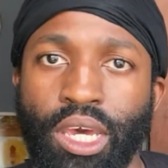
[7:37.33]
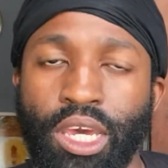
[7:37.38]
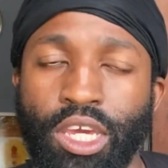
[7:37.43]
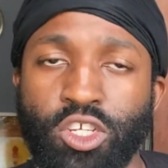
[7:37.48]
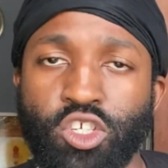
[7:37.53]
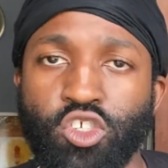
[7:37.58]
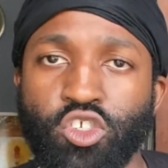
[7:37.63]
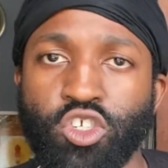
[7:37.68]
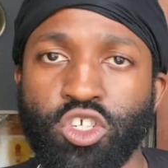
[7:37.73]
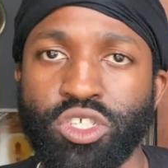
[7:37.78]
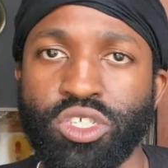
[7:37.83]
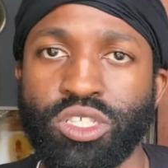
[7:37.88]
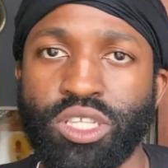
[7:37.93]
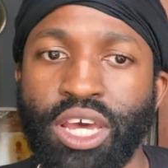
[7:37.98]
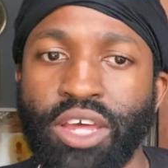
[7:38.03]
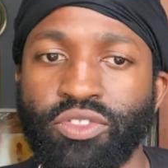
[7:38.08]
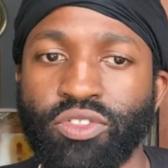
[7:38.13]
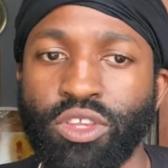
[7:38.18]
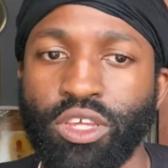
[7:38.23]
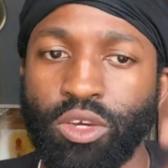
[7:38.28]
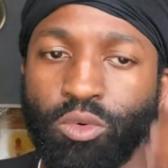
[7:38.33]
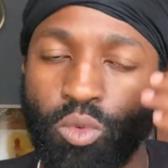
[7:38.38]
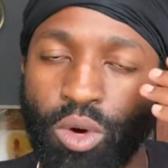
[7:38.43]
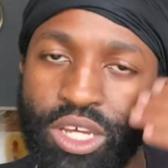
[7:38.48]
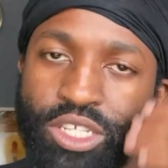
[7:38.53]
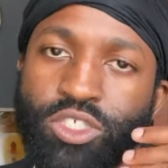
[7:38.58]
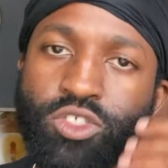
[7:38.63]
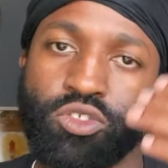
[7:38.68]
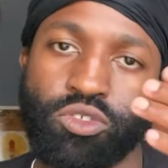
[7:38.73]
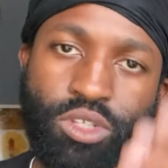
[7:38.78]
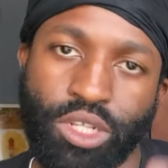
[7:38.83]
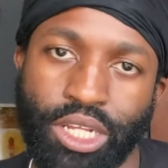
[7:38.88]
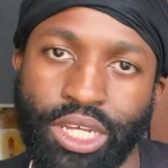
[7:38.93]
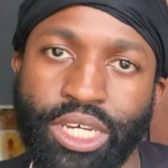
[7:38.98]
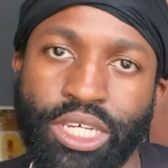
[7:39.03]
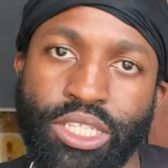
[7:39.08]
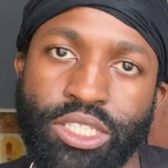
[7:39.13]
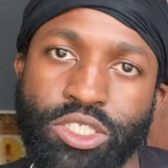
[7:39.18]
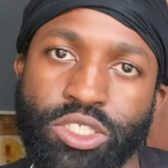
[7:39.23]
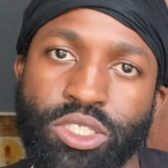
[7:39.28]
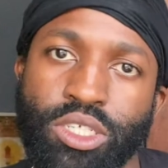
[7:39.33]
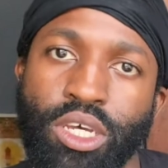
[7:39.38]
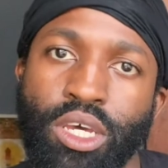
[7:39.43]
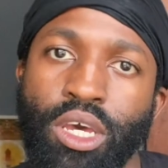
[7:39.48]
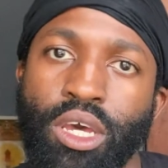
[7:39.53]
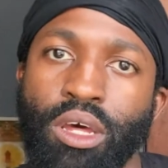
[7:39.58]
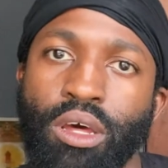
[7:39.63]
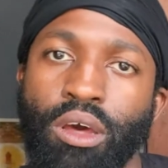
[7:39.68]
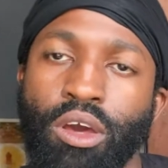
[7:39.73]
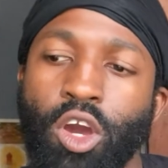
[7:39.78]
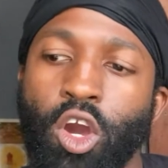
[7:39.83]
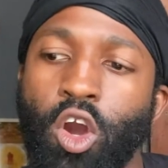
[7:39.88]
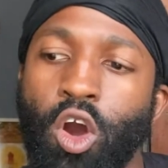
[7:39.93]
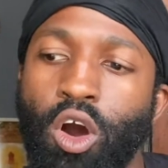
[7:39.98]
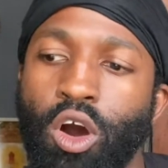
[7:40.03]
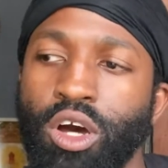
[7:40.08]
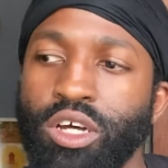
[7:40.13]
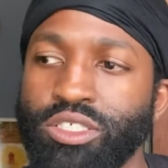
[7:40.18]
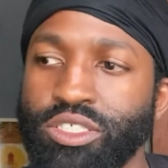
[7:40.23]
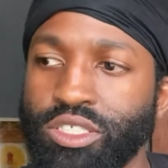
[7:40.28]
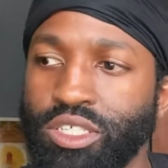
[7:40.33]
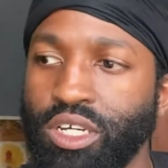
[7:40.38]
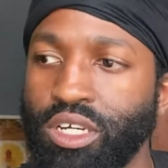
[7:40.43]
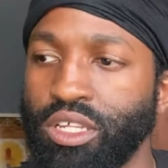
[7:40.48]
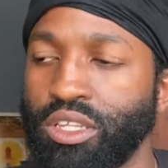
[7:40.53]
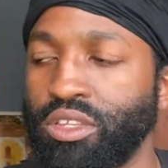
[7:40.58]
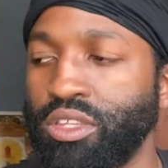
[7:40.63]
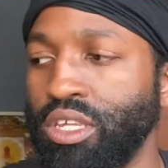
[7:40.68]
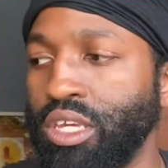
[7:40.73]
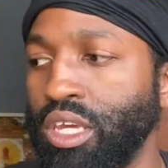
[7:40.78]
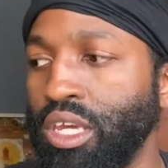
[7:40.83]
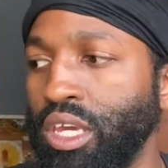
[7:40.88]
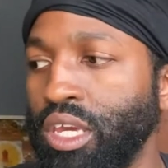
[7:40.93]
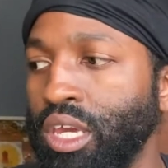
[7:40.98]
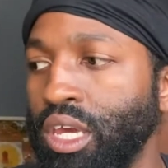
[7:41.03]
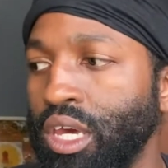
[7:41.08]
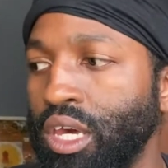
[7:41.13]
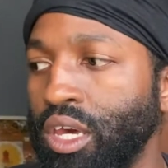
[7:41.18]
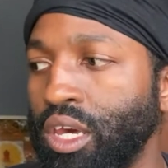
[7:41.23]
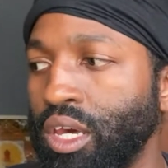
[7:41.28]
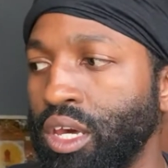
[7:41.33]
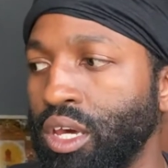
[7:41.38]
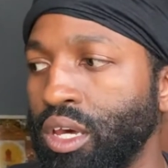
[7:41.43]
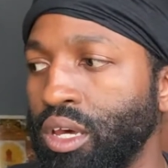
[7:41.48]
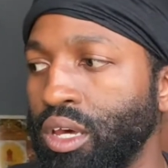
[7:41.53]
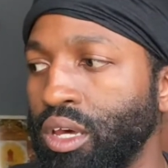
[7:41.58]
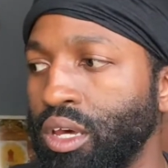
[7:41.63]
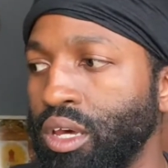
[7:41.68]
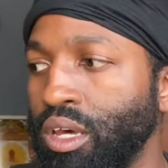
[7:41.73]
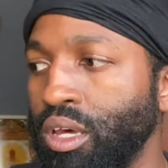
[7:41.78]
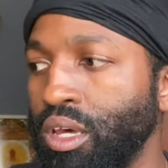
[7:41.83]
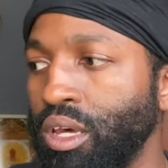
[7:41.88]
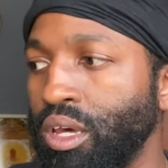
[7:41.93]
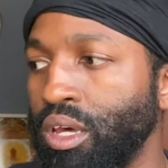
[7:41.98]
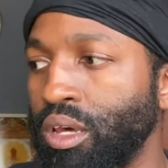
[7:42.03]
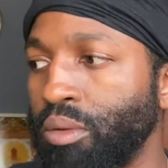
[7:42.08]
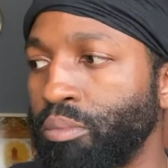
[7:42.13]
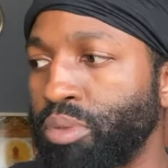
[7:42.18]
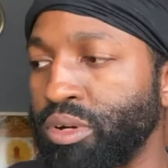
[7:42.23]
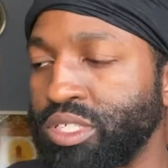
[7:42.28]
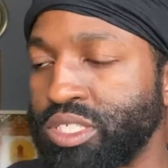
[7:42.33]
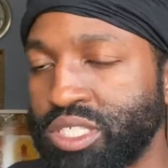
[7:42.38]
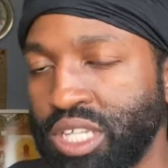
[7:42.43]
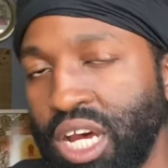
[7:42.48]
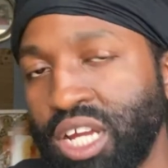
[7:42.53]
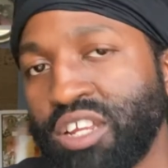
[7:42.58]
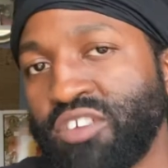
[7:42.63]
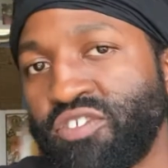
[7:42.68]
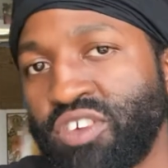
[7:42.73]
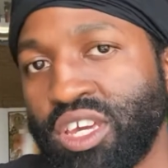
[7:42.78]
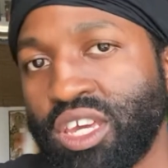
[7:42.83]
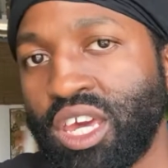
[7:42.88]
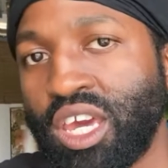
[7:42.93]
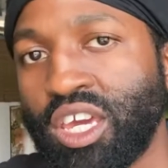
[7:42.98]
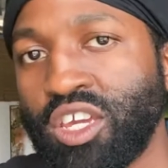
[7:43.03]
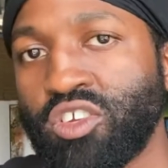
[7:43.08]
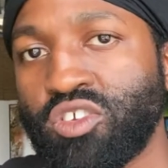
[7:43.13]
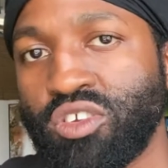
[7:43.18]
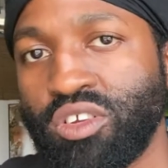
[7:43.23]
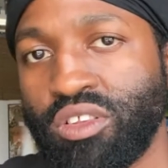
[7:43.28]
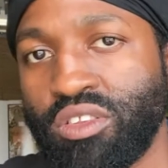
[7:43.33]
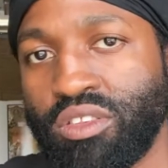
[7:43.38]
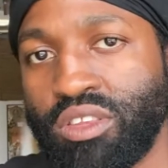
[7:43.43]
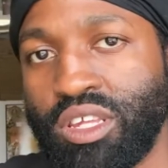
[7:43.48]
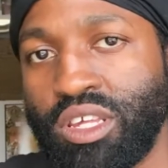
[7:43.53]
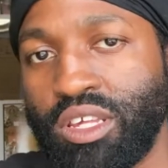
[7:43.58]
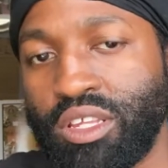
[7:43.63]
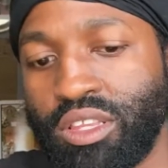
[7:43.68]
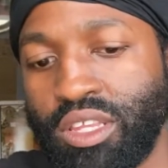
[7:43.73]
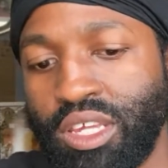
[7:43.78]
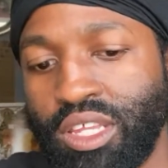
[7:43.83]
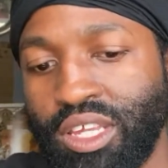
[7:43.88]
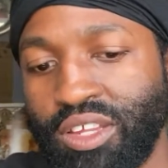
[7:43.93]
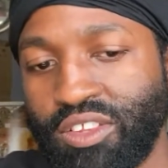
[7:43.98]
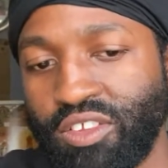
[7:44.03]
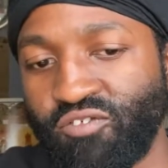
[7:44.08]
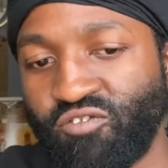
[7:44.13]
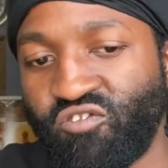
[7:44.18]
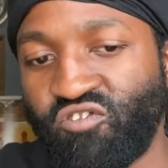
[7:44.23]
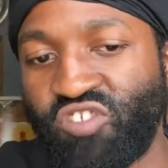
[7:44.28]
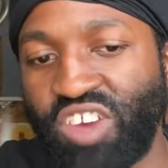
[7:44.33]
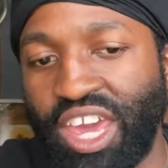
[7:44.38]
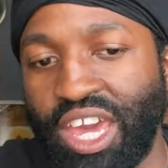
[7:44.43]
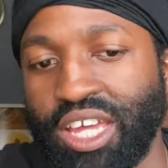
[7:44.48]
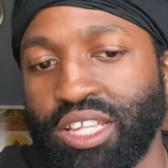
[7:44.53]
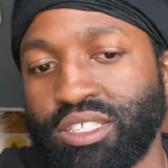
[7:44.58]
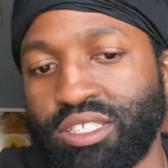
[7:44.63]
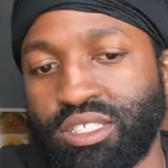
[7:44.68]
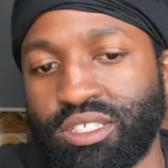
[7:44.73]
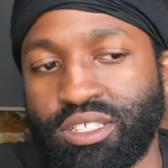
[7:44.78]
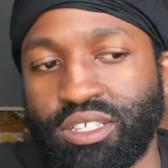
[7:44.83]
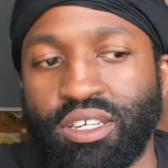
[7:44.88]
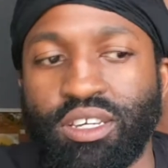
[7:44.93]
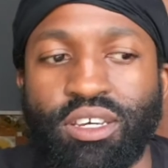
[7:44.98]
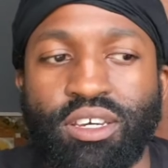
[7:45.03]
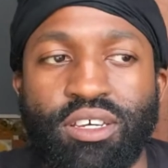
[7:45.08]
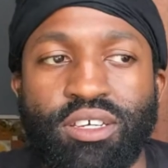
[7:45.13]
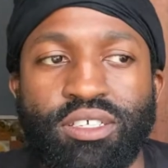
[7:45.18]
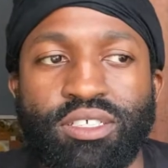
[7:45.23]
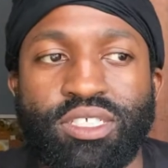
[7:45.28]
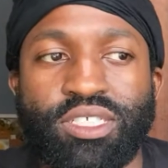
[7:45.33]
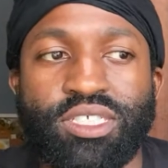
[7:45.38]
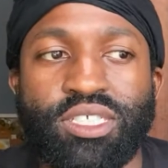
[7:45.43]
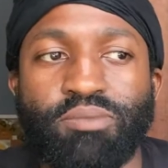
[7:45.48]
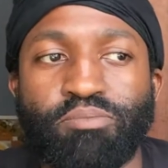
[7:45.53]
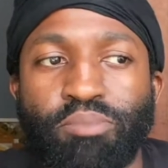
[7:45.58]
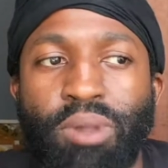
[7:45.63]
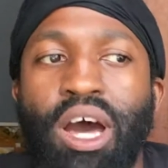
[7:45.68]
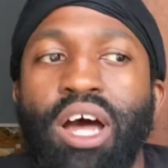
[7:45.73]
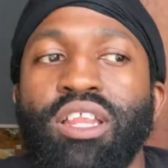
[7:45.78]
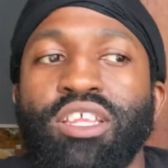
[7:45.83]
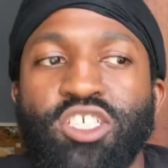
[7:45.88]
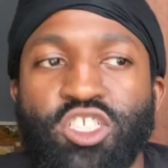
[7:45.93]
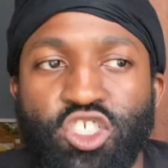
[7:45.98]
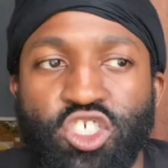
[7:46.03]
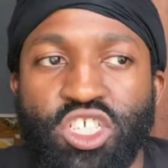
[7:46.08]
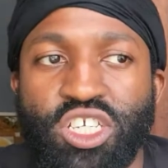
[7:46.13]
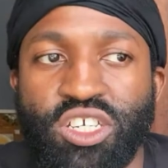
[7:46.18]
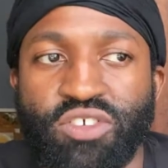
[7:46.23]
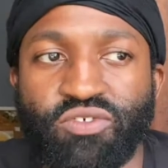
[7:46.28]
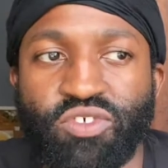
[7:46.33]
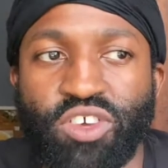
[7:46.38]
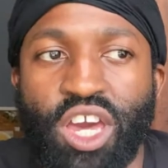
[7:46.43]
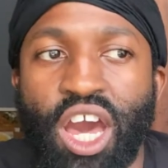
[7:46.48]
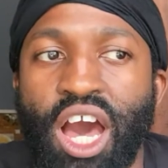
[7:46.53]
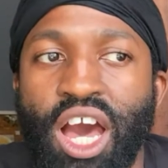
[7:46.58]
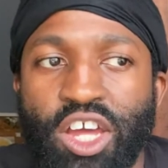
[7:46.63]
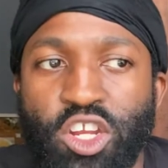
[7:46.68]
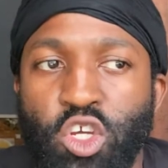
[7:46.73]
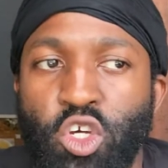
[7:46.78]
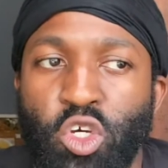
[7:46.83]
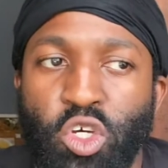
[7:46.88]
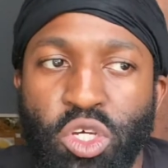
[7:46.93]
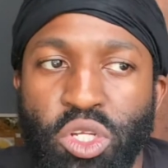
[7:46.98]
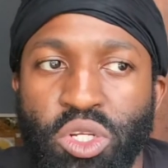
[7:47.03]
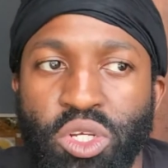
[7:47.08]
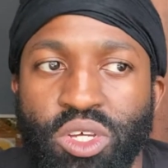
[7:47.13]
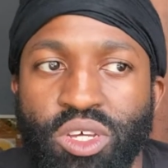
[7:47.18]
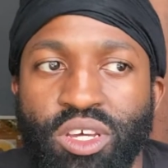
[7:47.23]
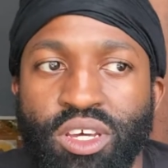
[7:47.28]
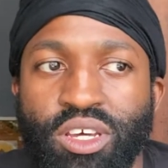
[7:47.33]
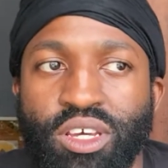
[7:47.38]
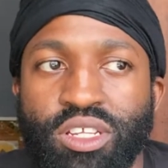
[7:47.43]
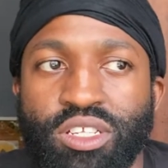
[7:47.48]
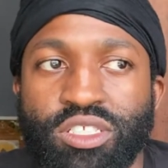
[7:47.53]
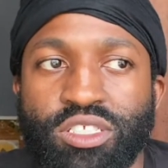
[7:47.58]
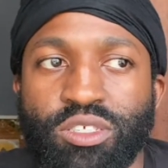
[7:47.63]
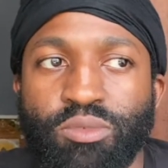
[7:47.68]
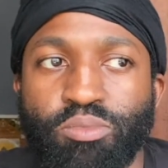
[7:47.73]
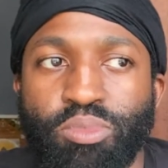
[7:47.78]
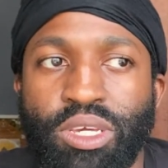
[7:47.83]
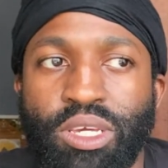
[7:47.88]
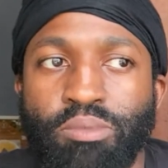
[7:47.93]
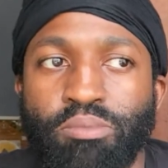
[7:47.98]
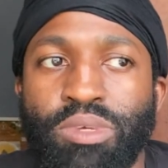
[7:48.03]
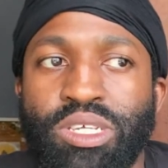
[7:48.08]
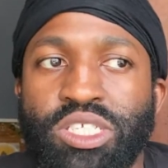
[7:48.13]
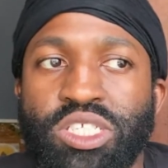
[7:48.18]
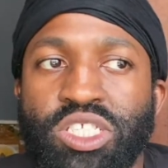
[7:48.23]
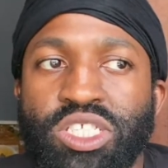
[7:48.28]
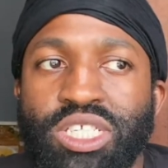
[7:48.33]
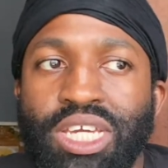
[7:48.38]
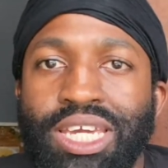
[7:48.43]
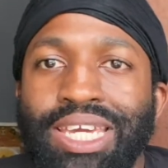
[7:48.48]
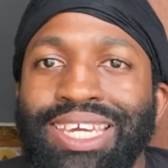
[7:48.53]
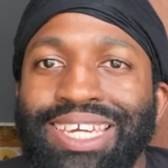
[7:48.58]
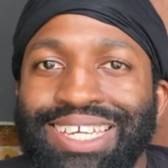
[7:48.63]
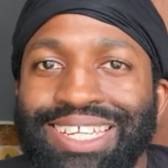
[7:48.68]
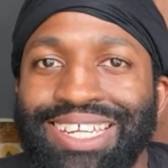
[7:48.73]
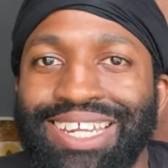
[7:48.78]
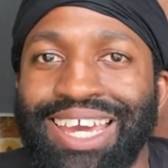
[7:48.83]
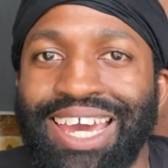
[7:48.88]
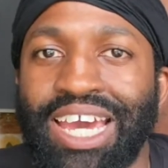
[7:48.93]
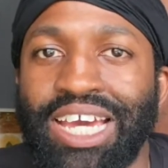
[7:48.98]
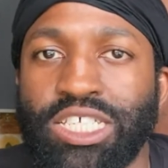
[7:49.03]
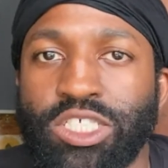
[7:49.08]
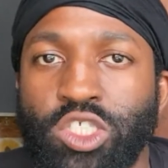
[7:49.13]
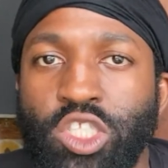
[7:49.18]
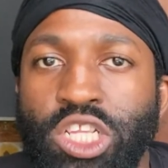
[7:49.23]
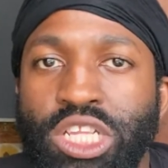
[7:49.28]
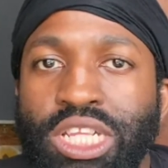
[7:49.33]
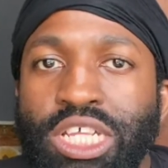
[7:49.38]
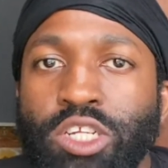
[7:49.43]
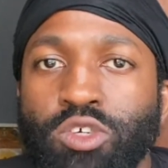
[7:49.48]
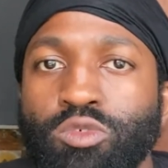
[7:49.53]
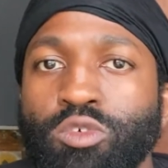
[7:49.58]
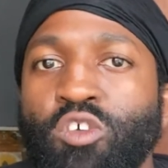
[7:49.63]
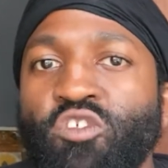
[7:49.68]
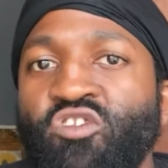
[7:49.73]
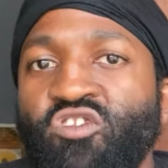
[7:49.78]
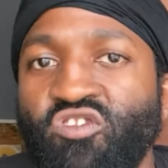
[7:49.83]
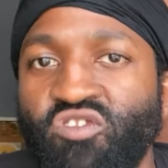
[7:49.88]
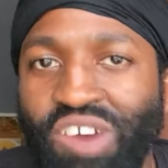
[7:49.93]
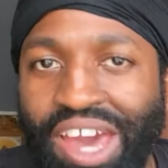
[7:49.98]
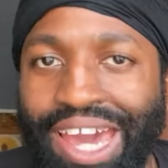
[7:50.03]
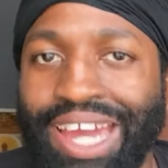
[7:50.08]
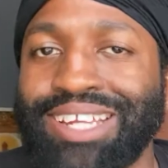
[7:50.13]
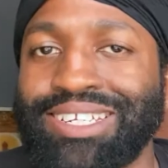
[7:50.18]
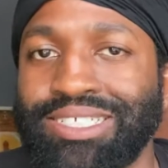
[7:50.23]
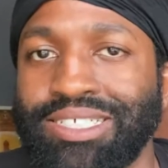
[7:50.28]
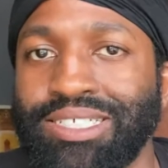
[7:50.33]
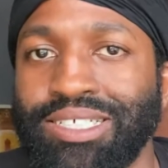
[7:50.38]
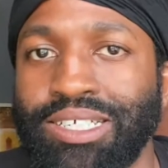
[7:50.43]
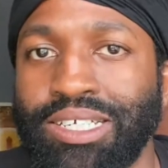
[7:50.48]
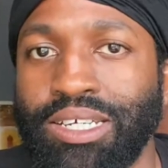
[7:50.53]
It's just that the Western lens caused the personification, the advanced symbology of godhood to be mistaken as literal fact.